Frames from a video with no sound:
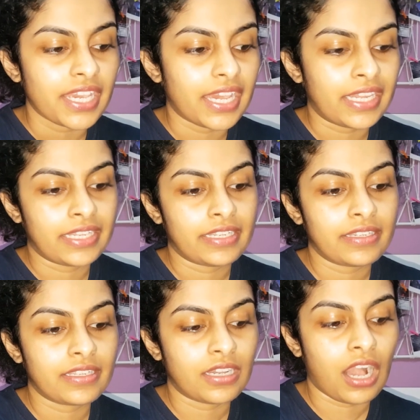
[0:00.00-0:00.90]

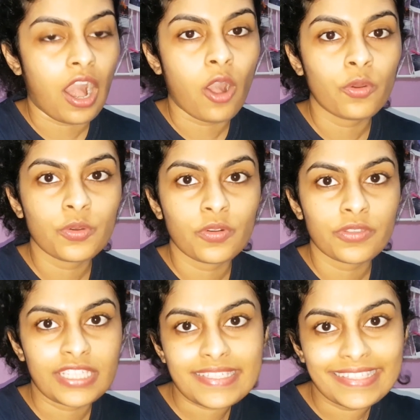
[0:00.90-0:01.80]
and how
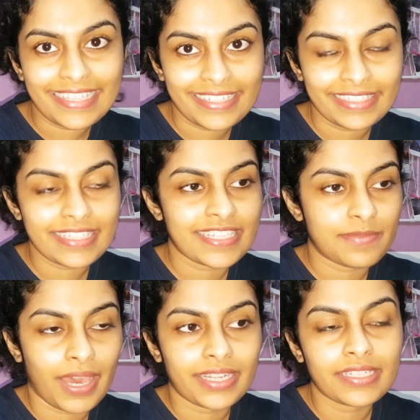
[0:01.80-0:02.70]
these ladies, these
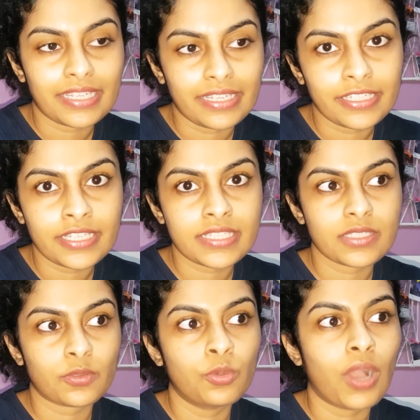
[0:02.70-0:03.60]
married ladies
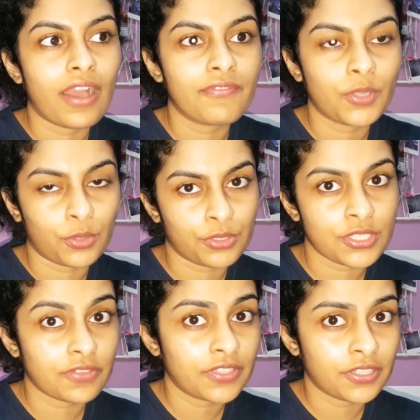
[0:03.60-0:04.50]
who have
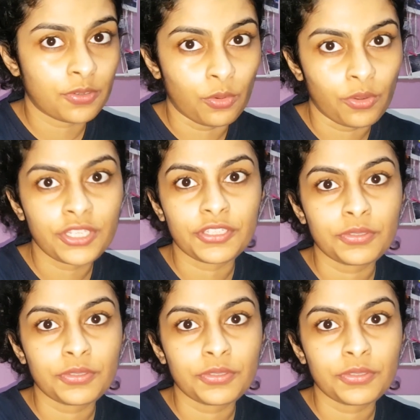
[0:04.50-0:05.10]
daughters of their own,